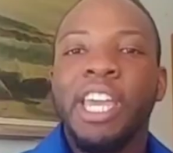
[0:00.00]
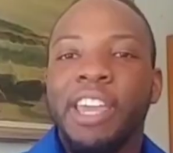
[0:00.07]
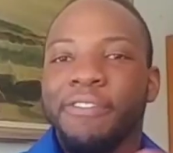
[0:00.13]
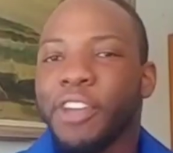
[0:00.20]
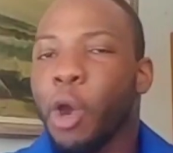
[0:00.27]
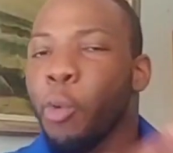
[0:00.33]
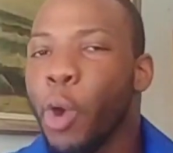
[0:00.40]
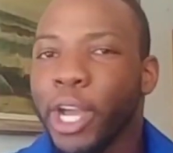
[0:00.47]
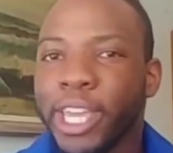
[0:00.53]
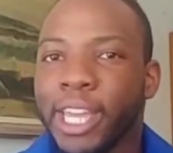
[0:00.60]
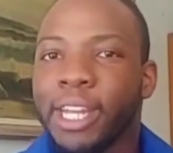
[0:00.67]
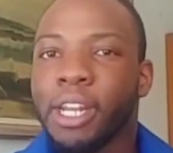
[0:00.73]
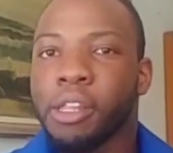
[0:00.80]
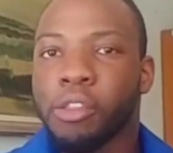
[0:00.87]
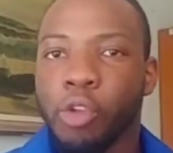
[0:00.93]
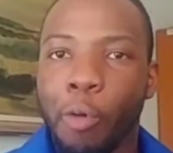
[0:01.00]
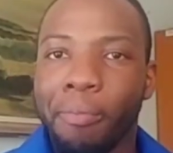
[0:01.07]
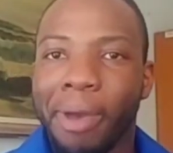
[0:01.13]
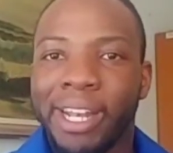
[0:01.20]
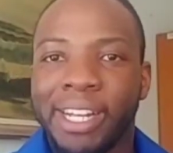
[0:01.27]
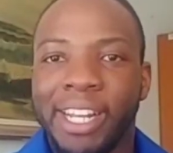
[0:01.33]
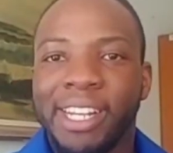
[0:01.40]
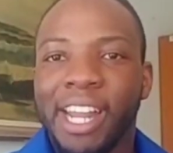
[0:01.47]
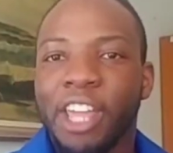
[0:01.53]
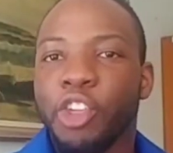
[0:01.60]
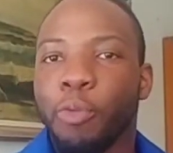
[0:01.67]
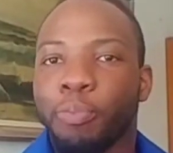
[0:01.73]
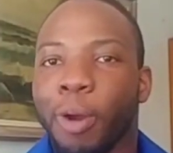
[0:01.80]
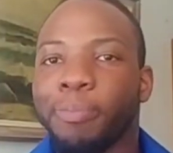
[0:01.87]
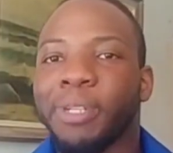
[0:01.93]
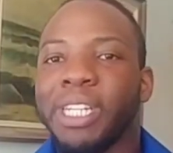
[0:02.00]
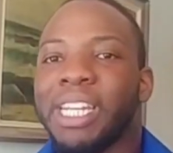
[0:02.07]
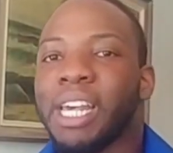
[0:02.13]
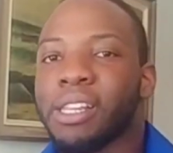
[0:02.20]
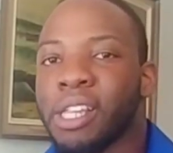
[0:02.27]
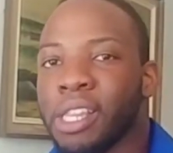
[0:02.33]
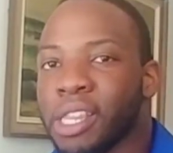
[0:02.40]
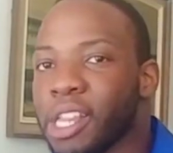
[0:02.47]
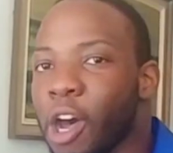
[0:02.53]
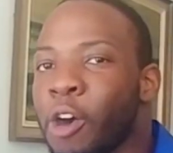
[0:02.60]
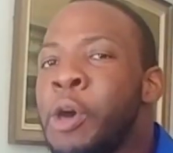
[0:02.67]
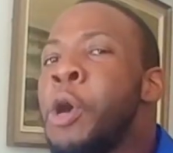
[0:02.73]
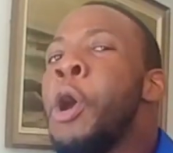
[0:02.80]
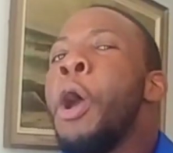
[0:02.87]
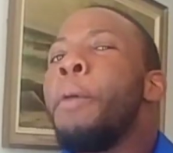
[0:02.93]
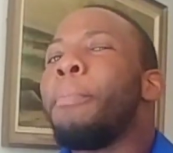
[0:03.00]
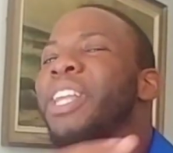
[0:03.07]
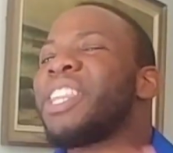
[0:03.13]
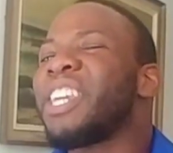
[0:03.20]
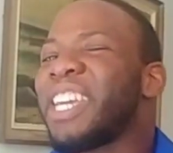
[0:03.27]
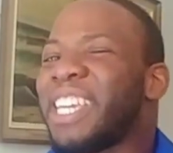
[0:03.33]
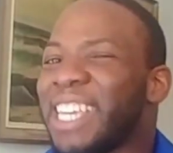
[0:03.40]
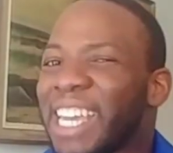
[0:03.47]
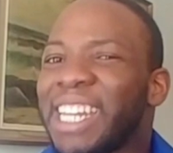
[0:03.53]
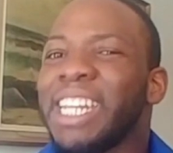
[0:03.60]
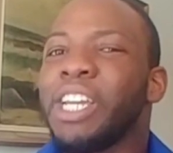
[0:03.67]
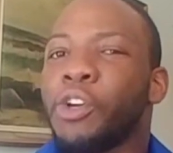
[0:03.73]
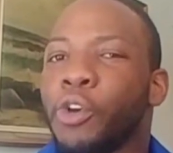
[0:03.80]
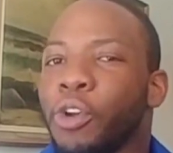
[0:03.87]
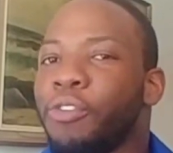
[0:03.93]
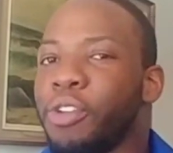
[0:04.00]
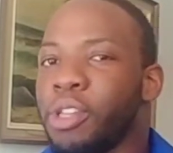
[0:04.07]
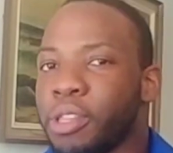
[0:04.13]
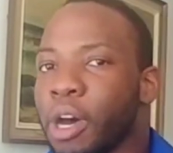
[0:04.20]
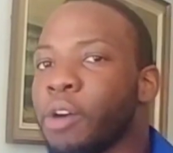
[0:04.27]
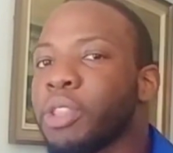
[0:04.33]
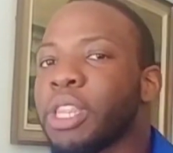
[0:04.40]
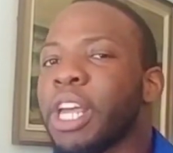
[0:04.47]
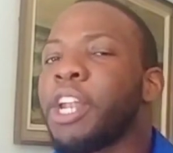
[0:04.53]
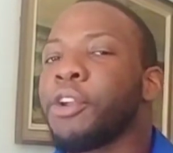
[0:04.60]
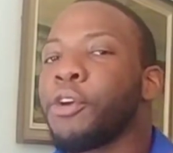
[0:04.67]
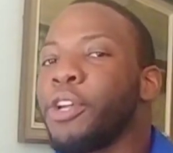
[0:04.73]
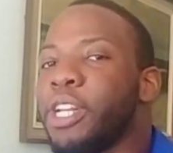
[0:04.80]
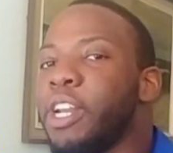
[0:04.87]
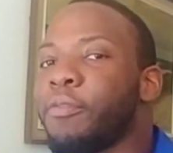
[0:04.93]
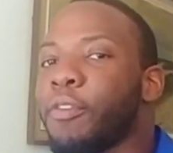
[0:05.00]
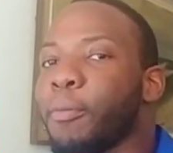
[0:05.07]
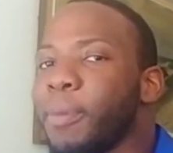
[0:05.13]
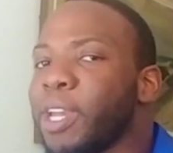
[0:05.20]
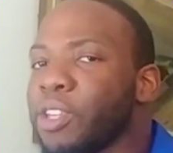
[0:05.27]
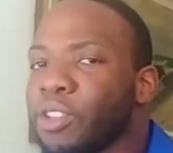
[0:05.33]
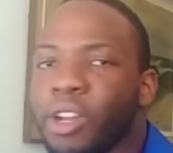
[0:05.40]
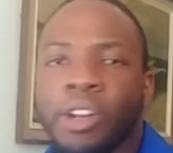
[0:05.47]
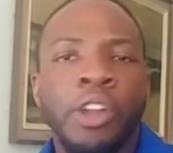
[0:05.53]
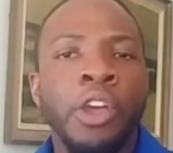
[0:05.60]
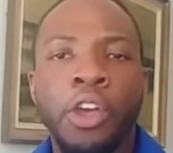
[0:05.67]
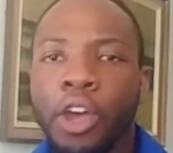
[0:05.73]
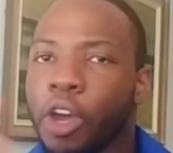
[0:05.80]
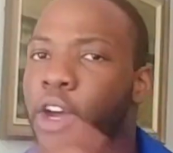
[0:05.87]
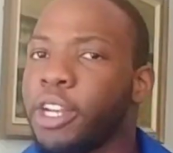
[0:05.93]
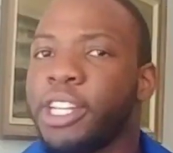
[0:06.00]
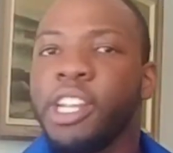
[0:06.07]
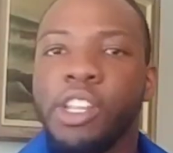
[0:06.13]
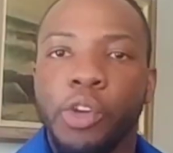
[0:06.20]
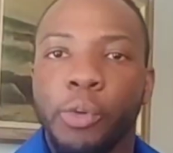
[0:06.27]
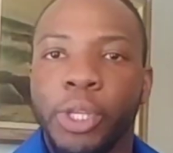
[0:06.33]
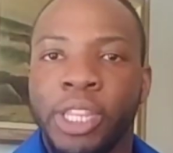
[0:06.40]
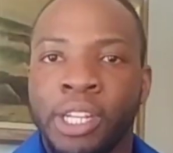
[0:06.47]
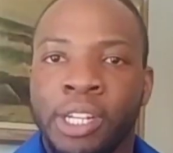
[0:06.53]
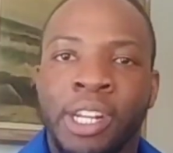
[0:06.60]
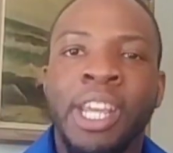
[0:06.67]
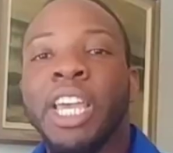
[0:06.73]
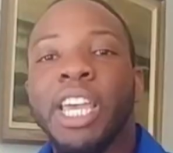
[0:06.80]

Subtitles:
If you're working in a sole mandate and your property doesn't sell, but you're getting good results and good information, continue with it.